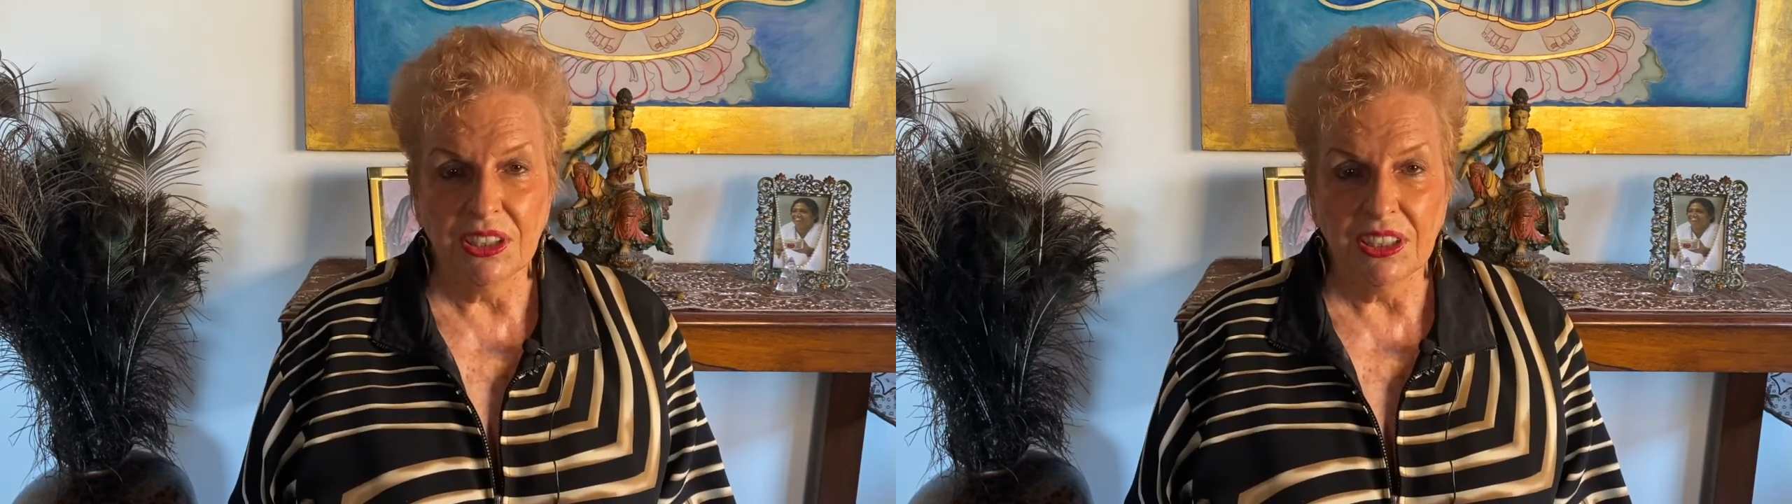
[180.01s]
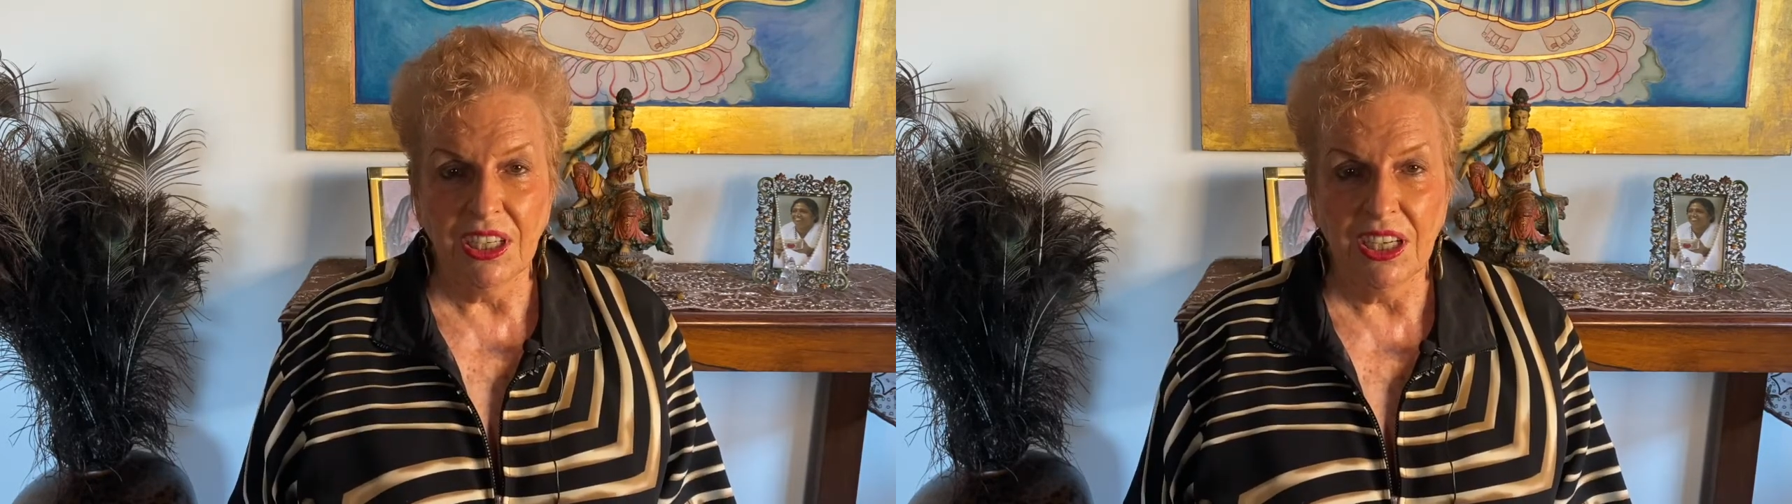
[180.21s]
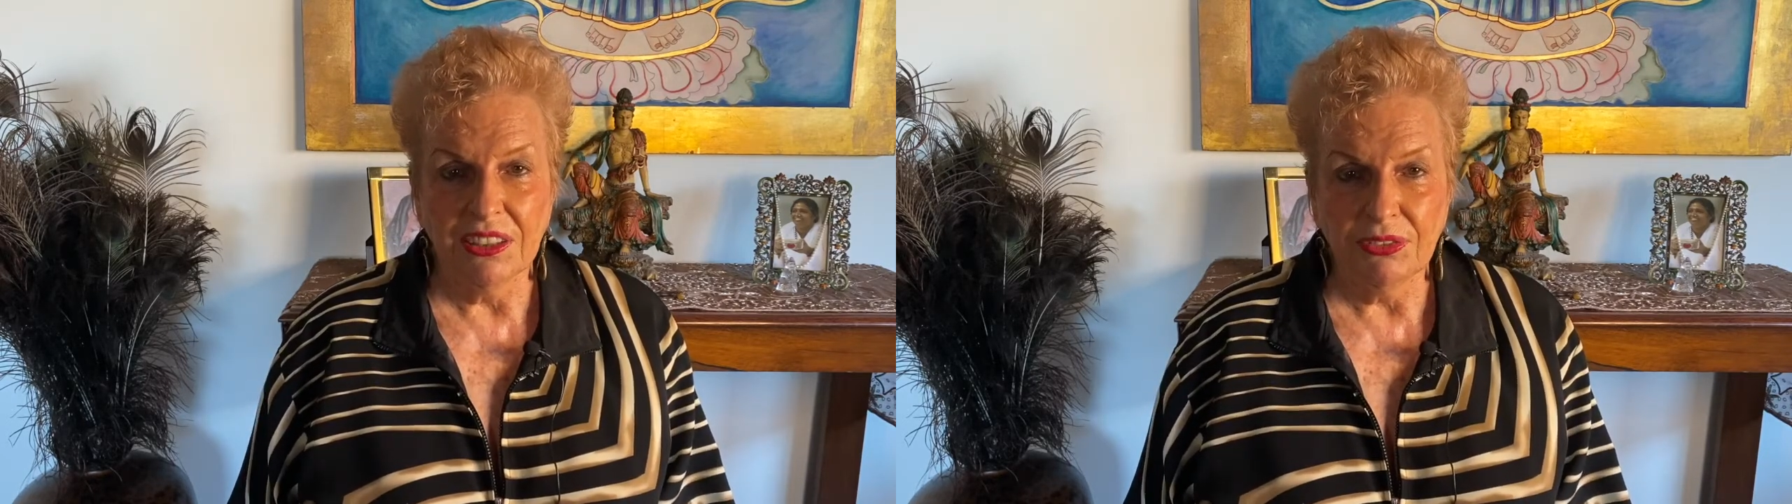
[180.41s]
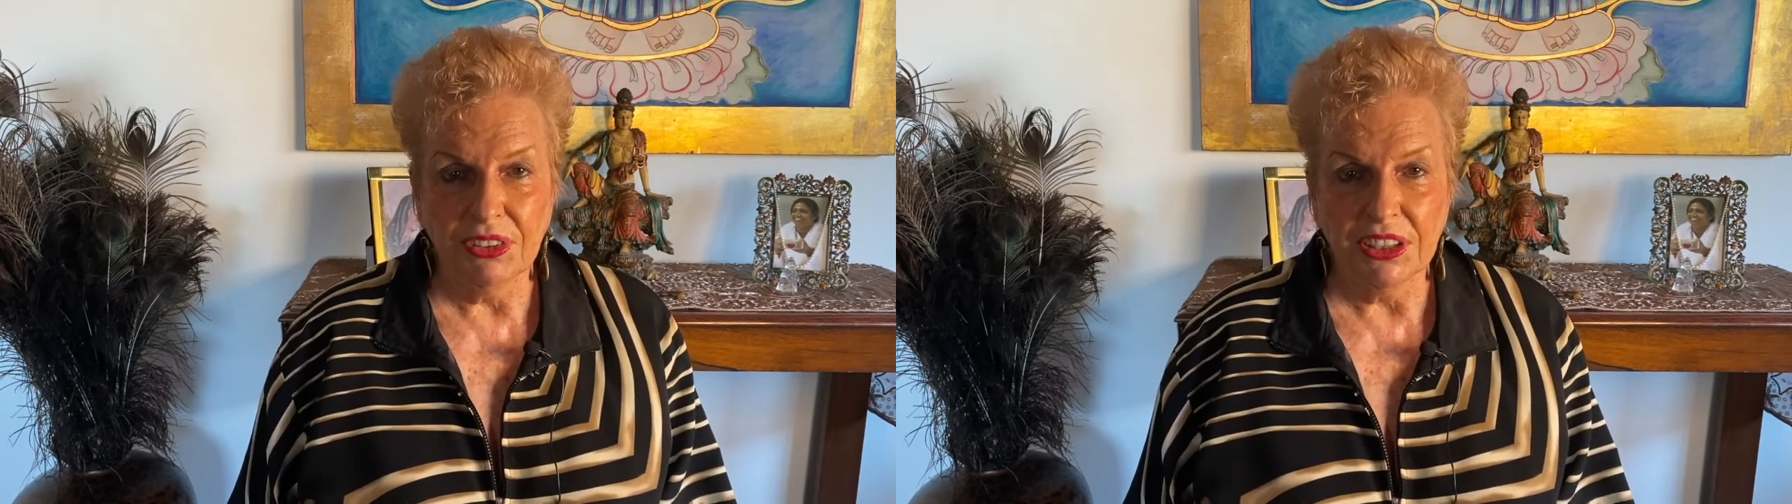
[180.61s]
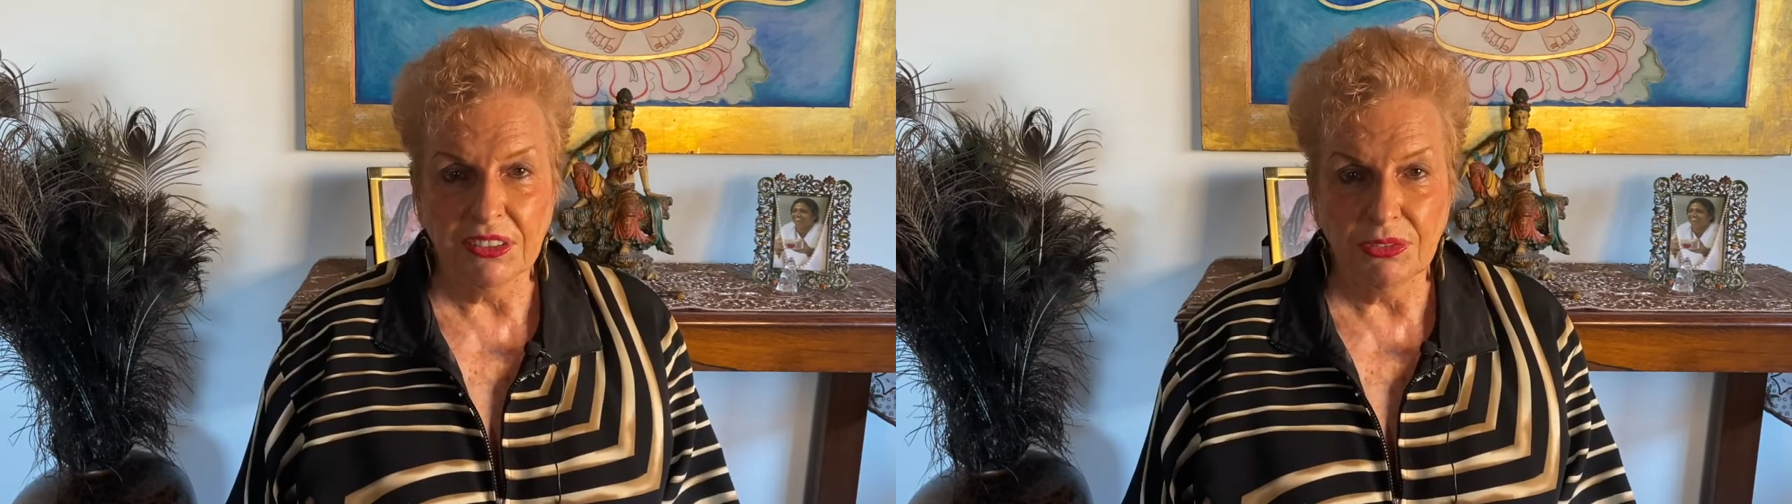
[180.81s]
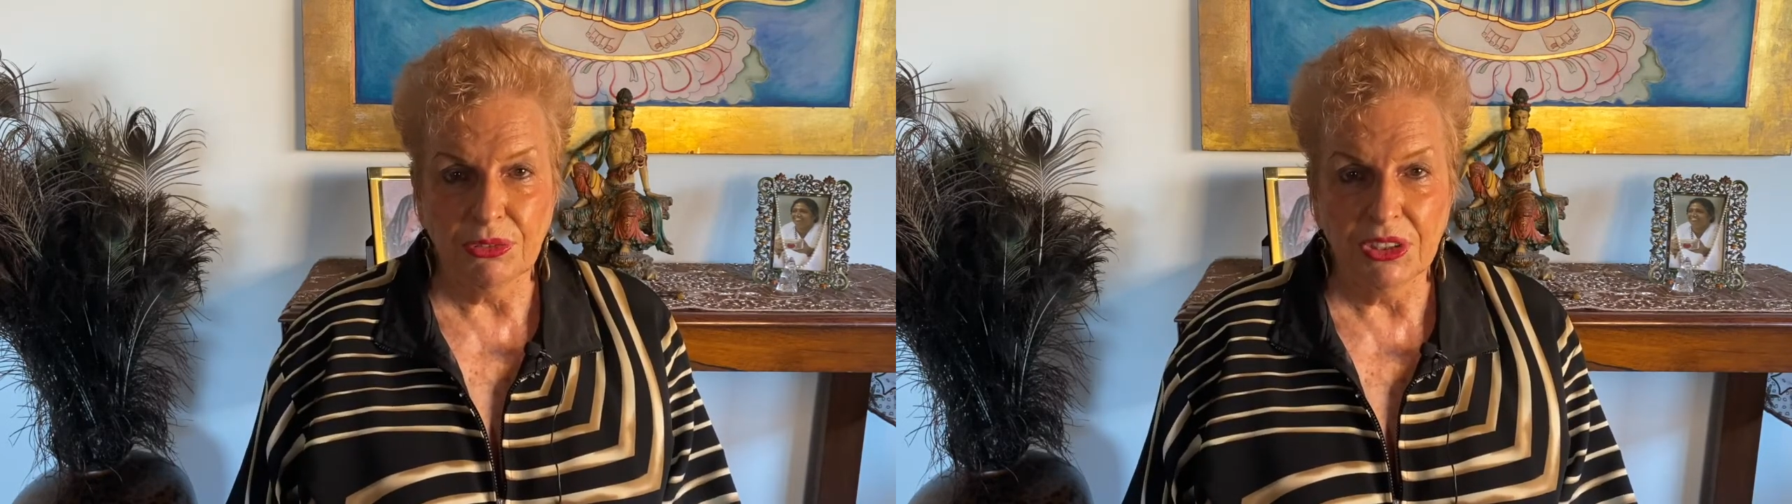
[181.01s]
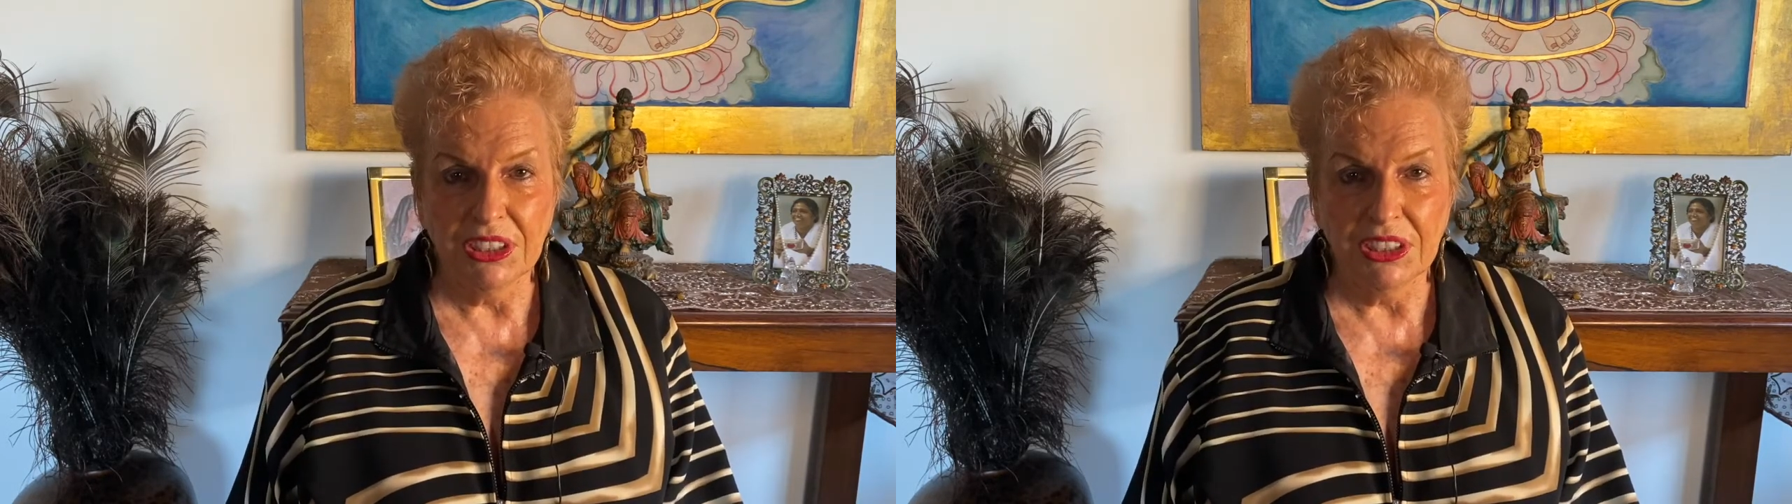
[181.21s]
a conflict-free